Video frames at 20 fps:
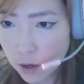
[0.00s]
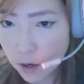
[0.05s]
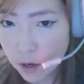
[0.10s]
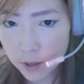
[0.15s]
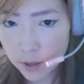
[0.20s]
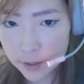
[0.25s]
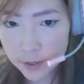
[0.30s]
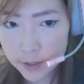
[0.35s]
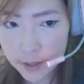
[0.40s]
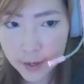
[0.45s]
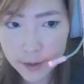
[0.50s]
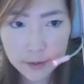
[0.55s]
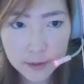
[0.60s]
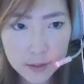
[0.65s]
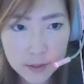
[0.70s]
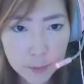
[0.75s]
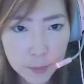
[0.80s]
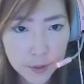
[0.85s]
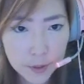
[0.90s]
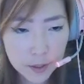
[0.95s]
yeah,
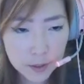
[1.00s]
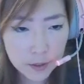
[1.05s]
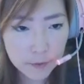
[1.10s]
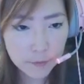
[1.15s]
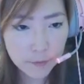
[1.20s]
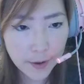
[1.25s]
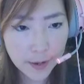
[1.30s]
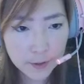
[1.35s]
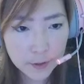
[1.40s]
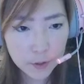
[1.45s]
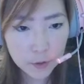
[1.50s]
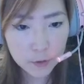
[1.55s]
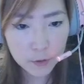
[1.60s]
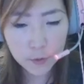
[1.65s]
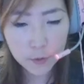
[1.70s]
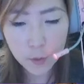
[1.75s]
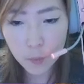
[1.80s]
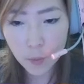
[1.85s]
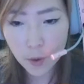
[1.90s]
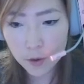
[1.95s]
it's a pretty good value if
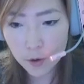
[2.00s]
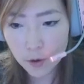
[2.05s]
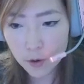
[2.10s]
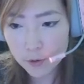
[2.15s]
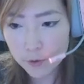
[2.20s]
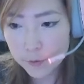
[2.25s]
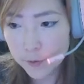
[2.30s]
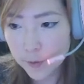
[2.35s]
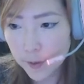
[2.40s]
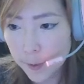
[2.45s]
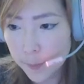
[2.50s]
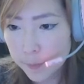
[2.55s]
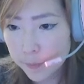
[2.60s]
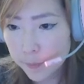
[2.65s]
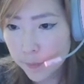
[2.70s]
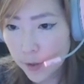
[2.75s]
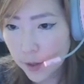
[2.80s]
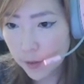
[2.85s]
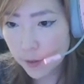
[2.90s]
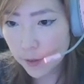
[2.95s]
you want all of them,
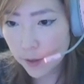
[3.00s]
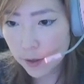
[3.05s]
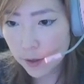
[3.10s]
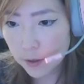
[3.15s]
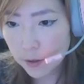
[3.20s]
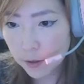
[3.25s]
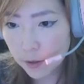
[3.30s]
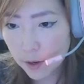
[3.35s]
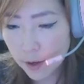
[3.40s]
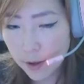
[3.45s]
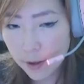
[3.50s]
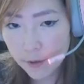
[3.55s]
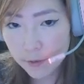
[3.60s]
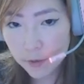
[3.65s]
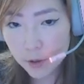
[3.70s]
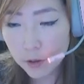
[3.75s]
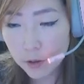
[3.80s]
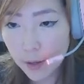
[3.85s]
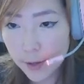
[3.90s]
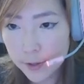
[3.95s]
I think. And
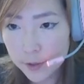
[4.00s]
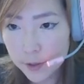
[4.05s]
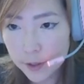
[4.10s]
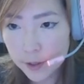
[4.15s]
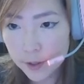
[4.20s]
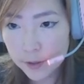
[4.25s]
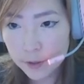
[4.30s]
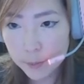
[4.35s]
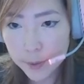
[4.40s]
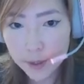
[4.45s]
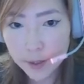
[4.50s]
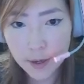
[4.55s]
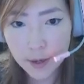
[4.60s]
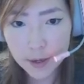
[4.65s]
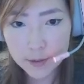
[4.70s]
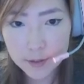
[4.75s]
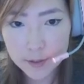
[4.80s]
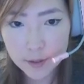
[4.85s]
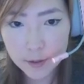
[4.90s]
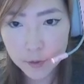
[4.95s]
the glider and the
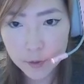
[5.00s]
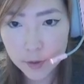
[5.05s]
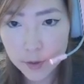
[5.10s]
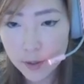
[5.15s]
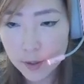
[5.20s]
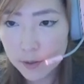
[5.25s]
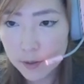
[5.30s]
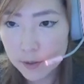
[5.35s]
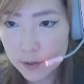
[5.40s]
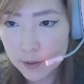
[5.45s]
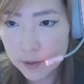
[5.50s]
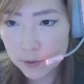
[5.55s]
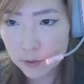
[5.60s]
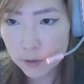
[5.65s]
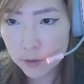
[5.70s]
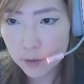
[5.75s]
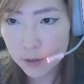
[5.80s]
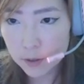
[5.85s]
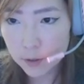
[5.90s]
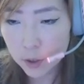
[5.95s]
pickaxe and everything,
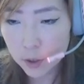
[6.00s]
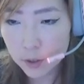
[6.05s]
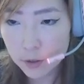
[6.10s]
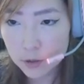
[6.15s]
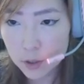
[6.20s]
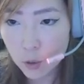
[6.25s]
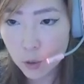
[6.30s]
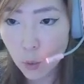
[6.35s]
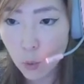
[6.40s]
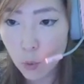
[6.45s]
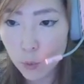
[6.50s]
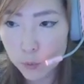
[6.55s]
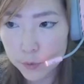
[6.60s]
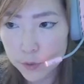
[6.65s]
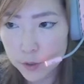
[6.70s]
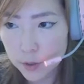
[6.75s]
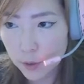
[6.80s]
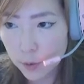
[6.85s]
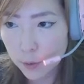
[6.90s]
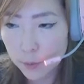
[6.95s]
it turns gold,
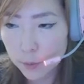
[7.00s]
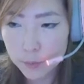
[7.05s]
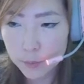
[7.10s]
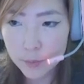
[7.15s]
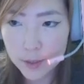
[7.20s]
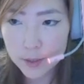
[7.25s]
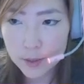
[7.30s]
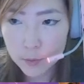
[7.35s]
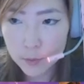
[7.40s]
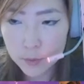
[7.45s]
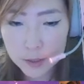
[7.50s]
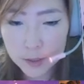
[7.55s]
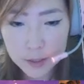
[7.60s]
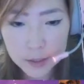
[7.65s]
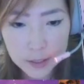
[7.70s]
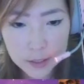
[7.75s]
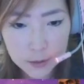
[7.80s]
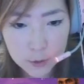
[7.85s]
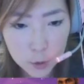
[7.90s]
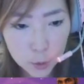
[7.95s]
so that's really
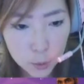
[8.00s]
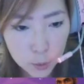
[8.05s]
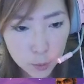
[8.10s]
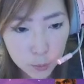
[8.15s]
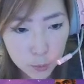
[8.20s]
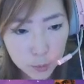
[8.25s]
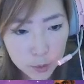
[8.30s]
neat too.